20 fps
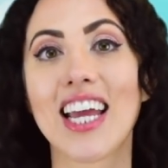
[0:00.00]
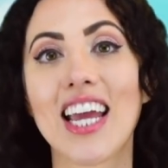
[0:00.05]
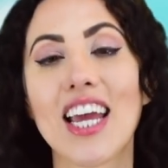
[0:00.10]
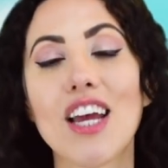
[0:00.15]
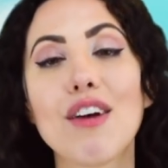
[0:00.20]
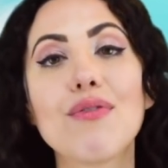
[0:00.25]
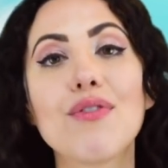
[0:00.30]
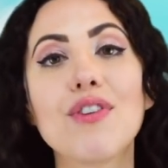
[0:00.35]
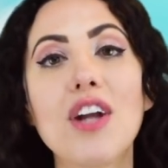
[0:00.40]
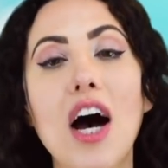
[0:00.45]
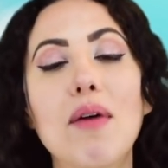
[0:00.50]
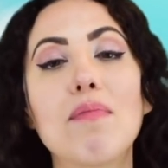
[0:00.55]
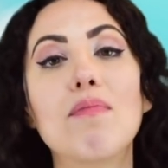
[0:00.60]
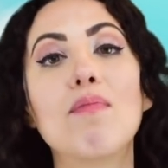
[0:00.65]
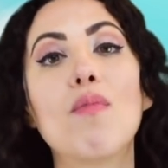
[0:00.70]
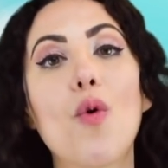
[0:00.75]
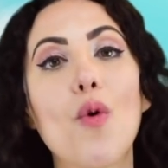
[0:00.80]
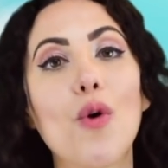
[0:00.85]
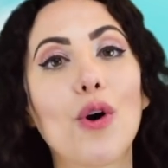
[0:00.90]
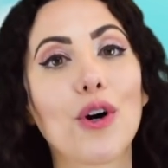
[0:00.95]
if not
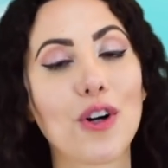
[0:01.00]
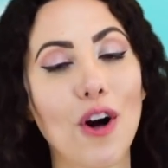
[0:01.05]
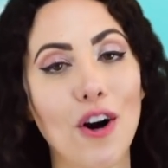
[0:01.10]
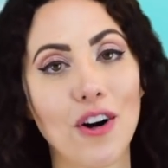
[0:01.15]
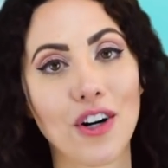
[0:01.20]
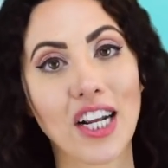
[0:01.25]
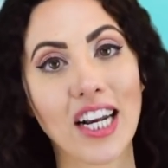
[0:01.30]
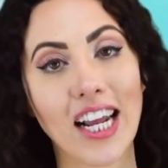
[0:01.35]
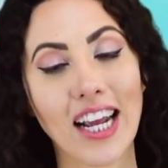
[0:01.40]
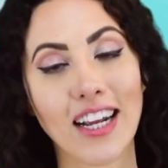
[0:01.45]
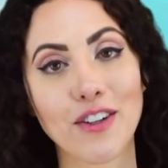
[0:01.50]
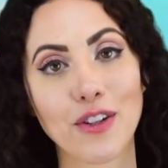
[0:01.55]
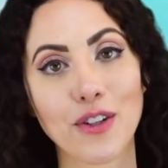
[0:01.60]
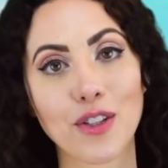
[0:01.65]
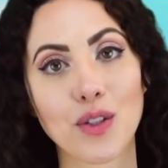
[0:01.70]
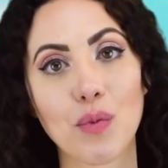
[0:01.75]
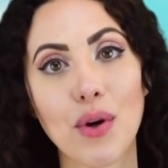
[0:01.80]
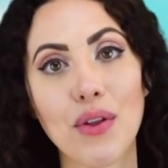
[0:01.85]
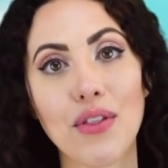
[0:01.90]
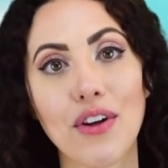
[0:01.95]
more, guardian
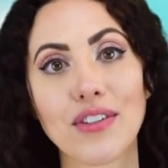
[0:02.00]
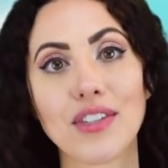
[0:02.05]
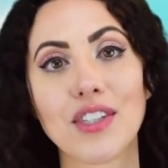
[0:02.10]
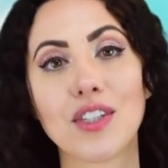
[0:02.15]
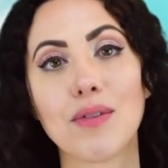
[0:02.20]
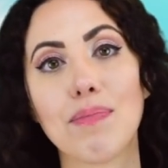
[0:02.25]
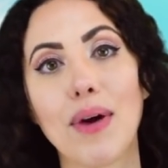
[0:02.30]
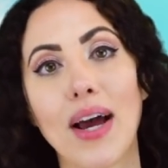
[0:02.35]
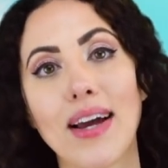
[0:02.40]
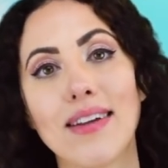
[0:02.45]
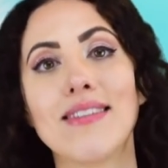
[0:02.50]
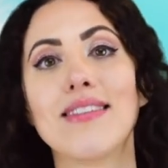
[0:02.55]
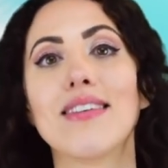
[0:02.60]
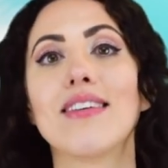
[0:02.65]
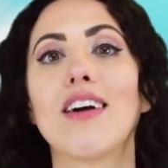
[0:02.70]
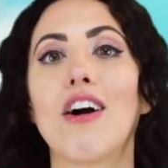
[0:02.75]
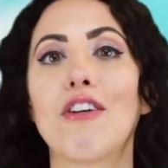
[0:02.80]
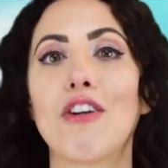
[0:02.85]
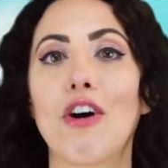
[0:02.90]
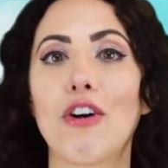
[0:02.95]
angels with us,
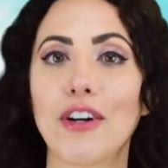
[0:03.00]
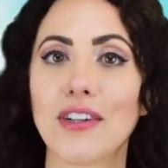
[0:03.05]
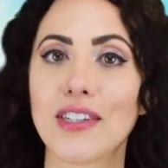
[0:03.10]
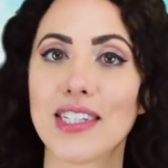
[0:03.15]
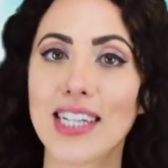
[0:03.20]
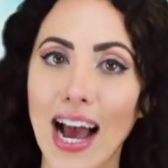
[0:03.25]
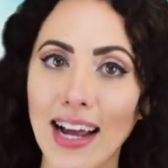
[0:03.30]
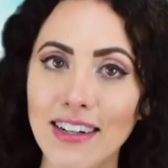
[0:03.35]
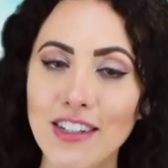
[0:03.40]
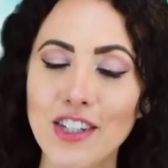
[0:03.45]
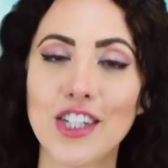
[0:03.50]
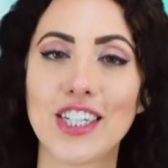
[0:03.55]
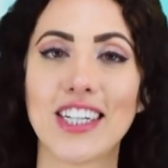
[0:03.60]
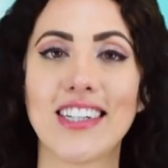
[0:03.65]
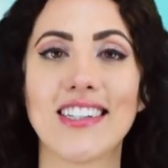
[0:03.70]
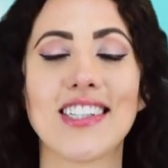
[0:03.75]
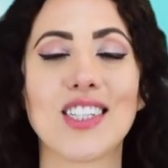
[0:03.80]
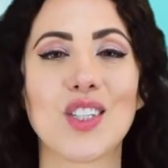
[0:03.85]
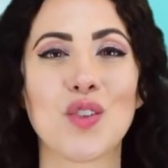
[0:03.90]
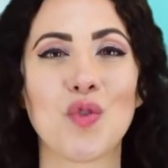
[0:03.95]
depending on our
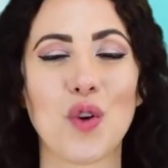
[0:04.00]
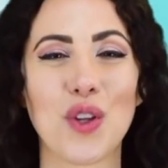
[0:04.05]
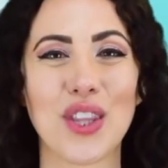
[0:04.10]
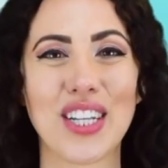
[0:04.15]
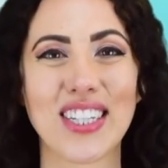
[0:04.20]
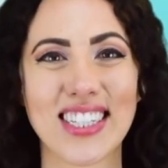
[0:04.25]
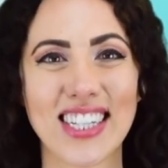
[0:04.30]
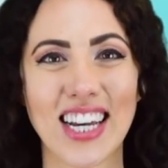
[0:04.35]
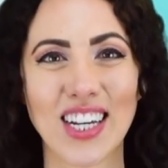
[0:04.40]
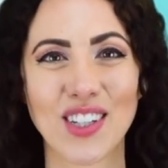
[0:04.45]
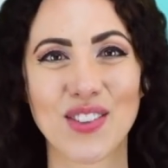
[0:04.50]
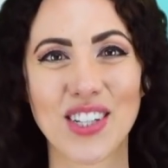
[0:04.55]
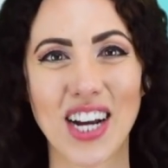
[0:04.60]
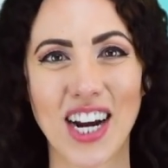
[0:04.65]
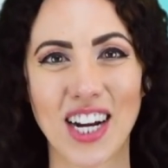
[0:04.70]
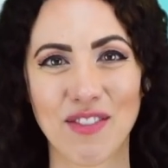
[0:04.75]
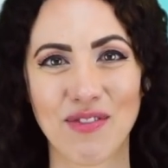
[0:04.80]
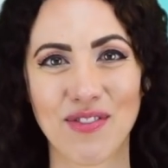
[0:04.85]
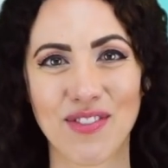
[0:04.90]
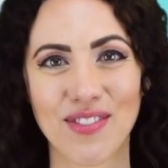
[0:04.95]
intentions for this
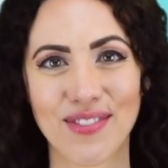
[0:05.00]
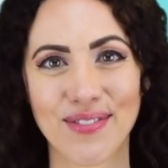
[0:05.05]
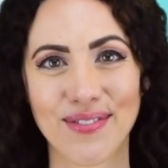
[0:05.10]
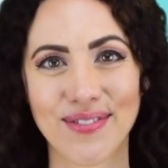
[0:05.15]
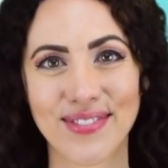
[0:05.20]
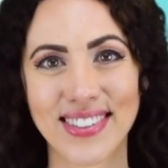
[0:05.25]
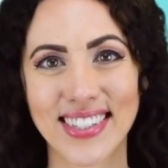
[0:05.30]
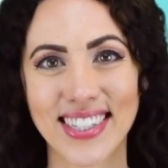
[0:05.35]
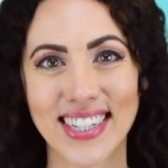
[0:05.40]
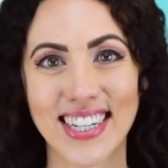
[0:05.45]
lifetime.